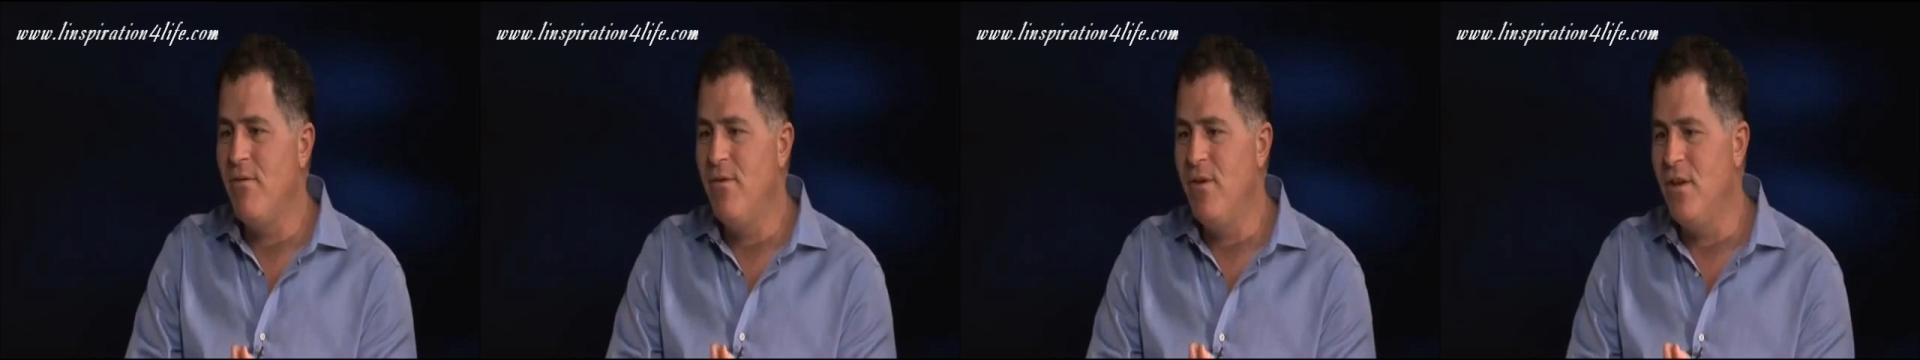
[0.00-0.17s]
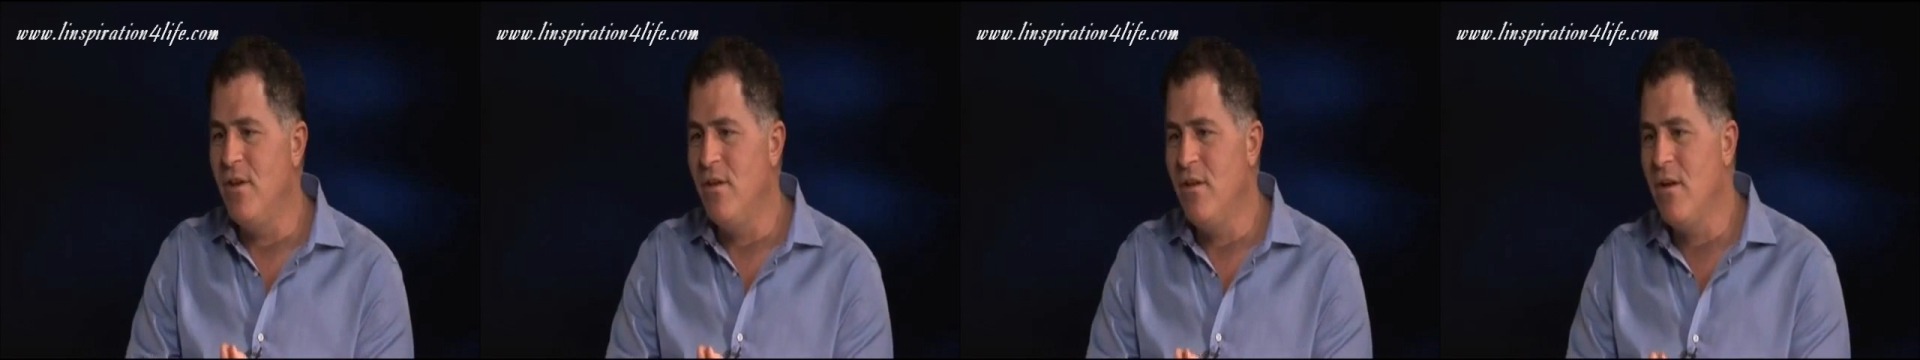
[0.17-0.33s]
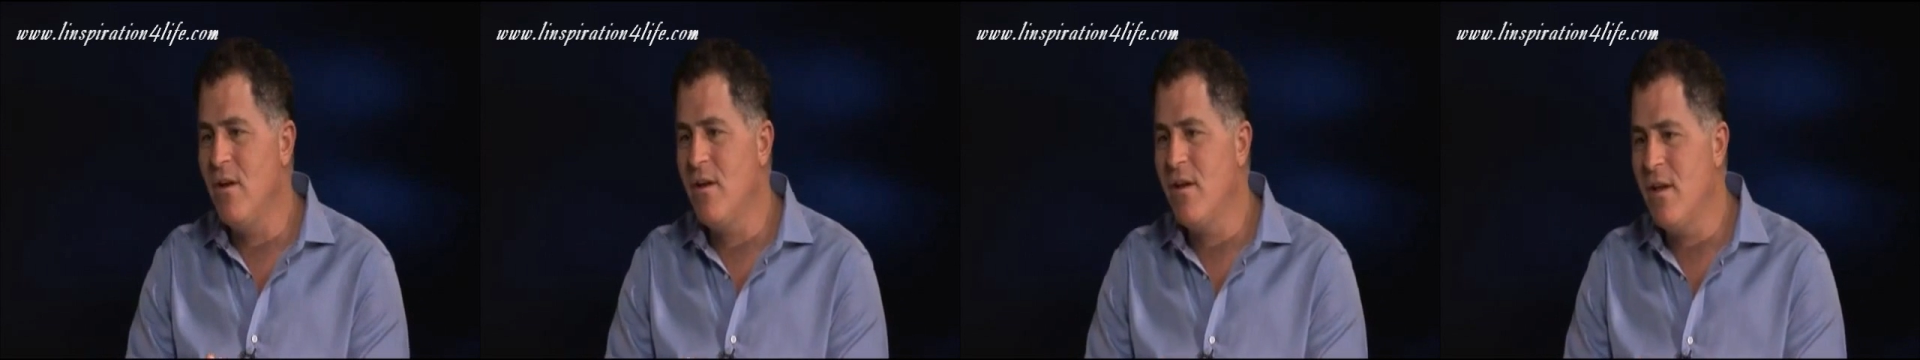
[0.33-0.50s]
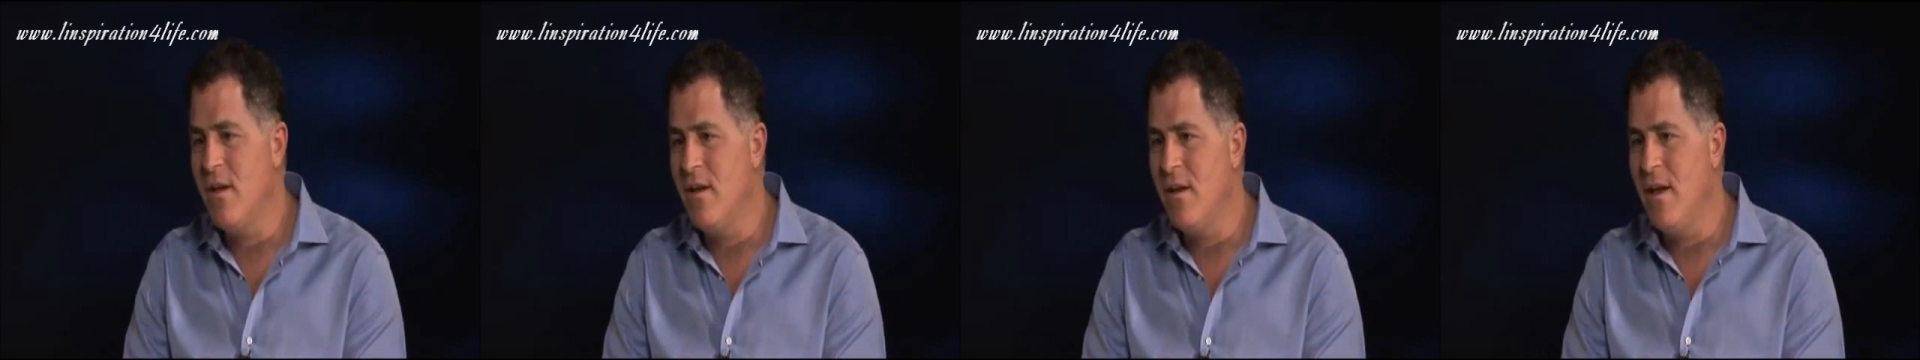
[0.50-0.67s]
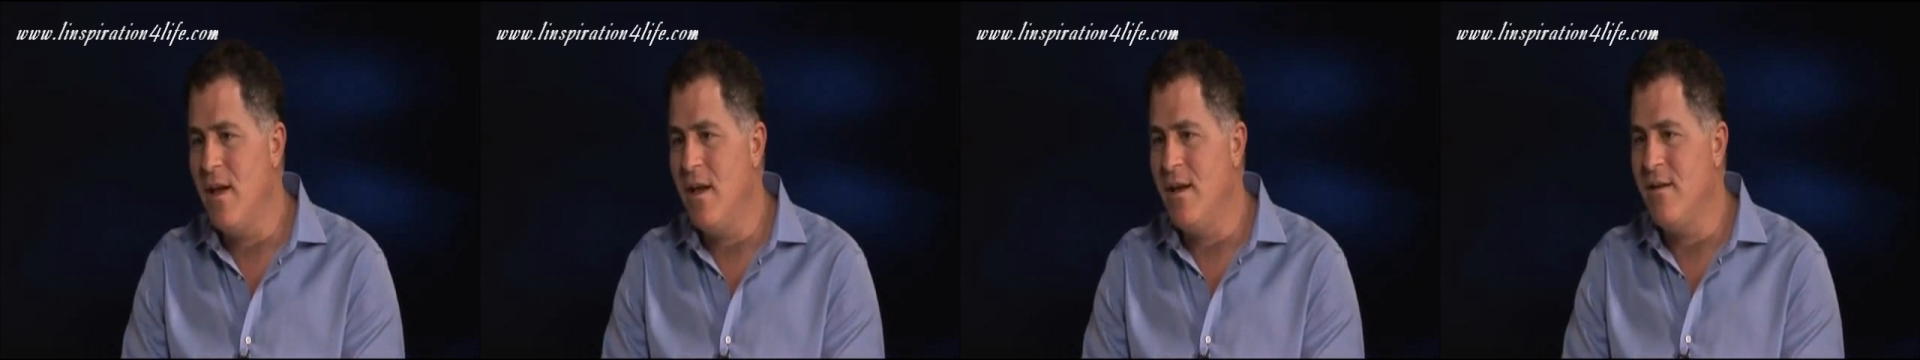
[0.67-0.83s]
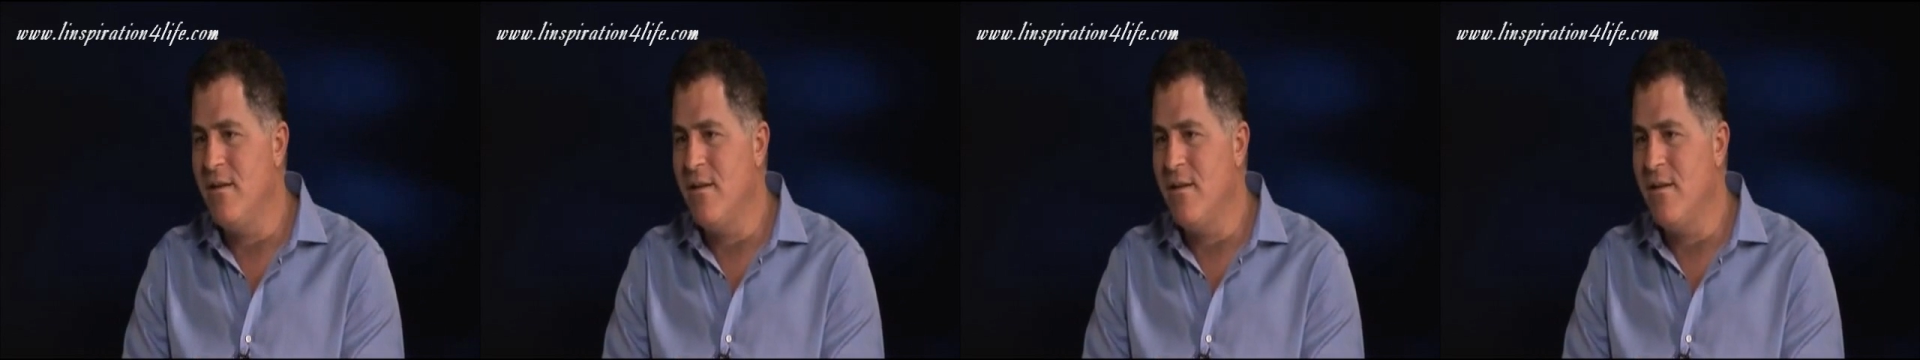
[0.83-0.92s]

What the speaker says: if you look at